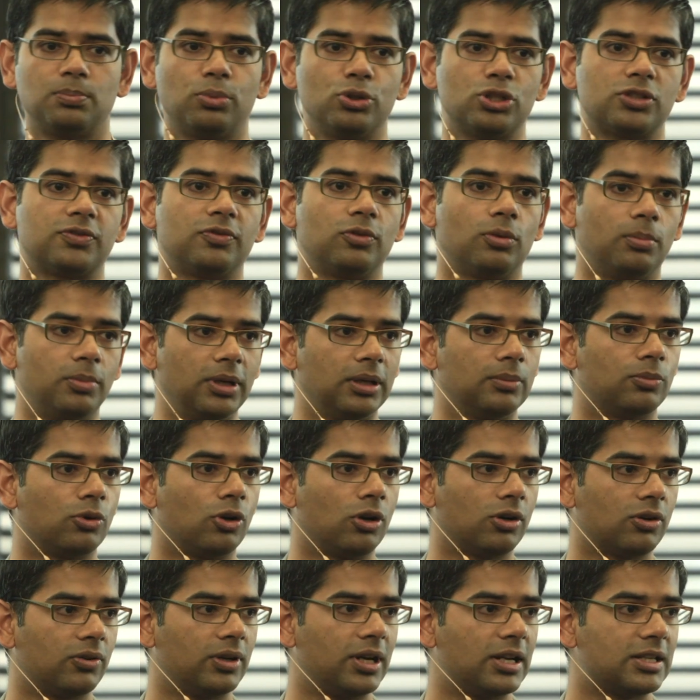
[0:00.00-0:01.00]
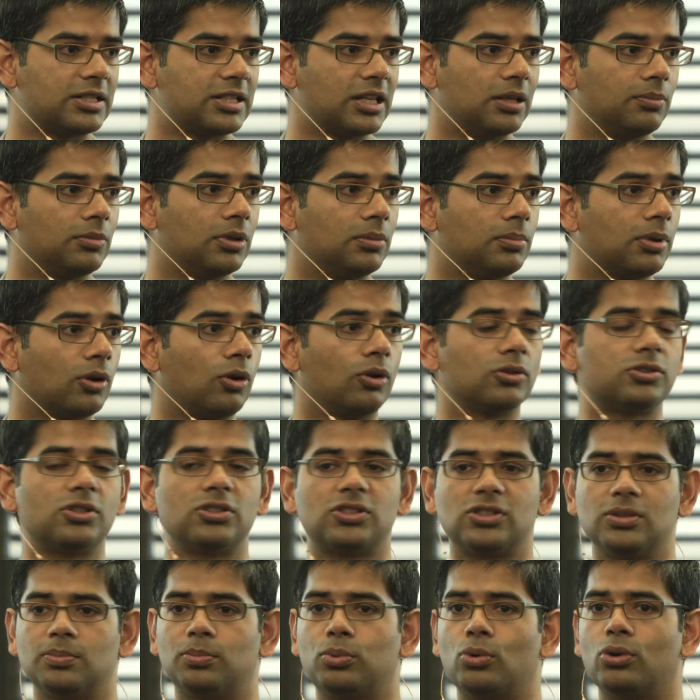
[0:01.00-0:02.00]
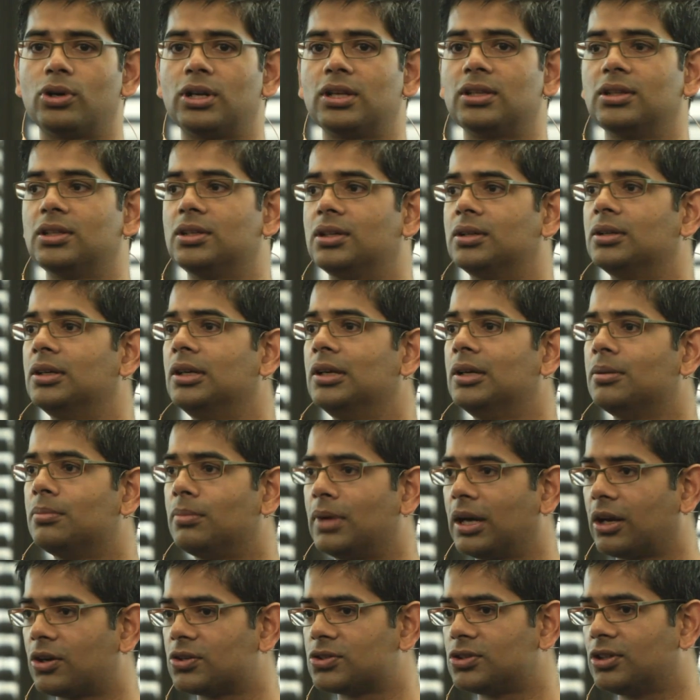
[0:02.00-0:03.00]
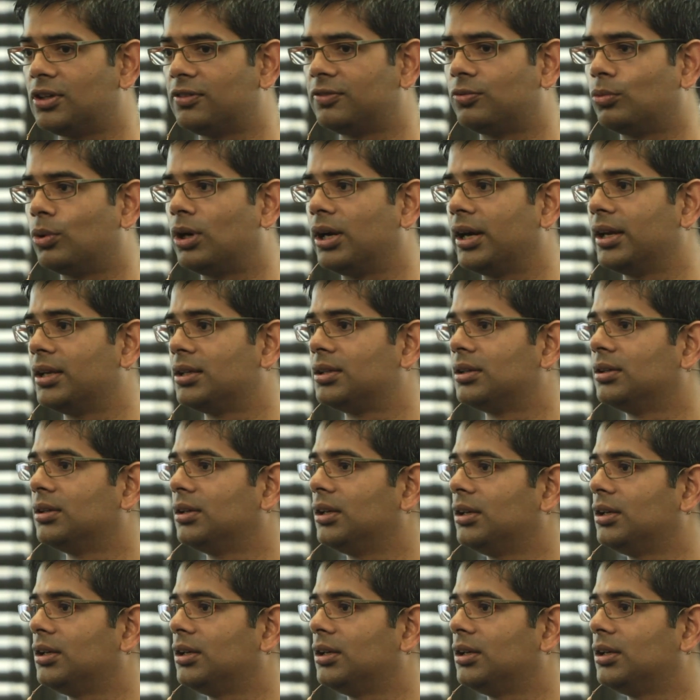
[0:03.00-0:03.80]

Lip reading: push for being broader entertainment, but also supporting the Microsoft-wide